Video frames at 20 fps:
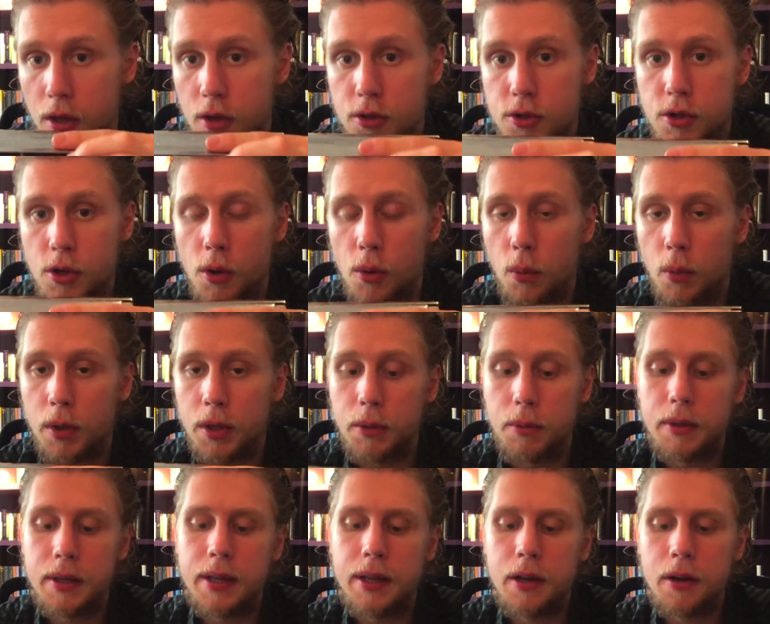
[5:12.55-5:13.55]
So when you
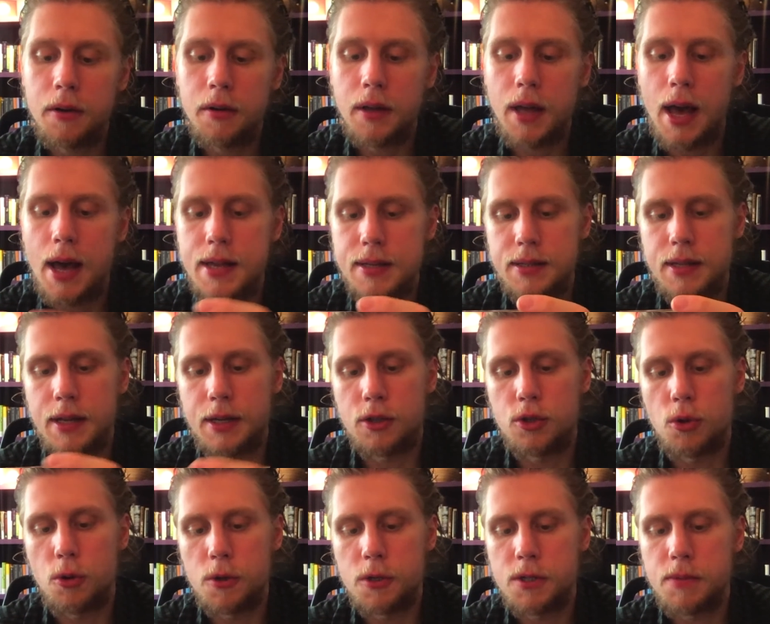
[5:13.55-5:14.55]
would hear guys like
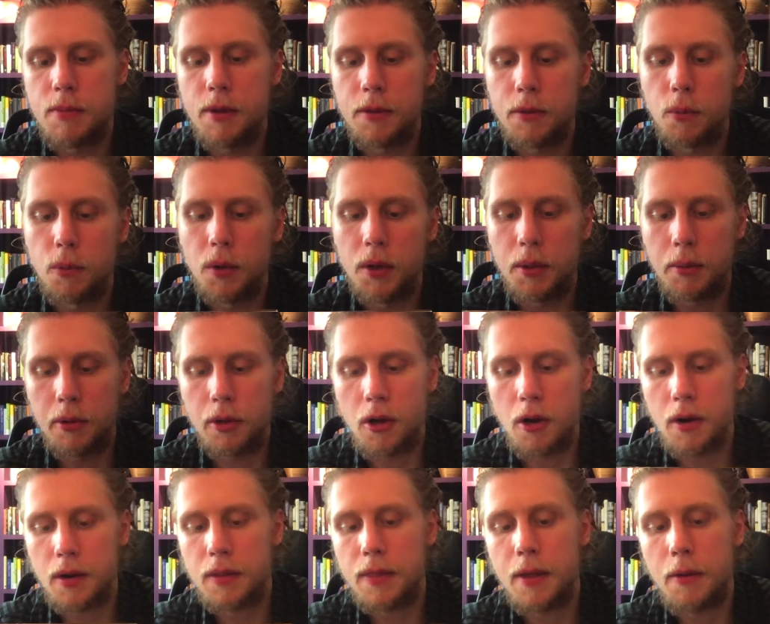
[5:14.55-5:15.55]
George Smith and William
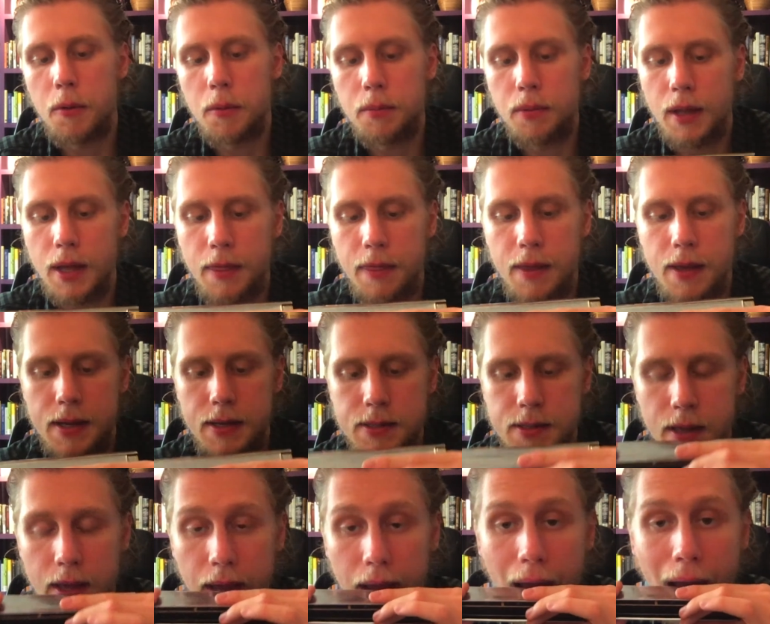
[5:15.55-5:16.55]
Clark, they would play
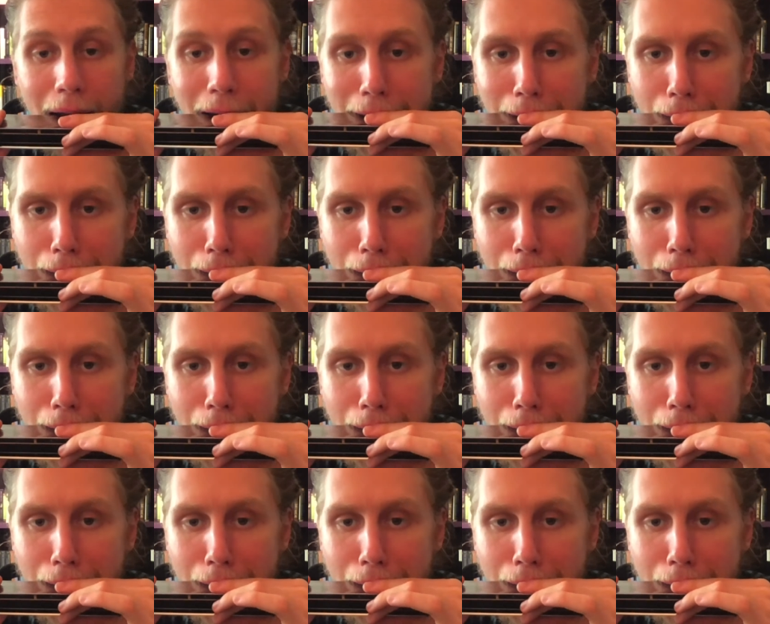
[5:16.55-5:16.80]
things like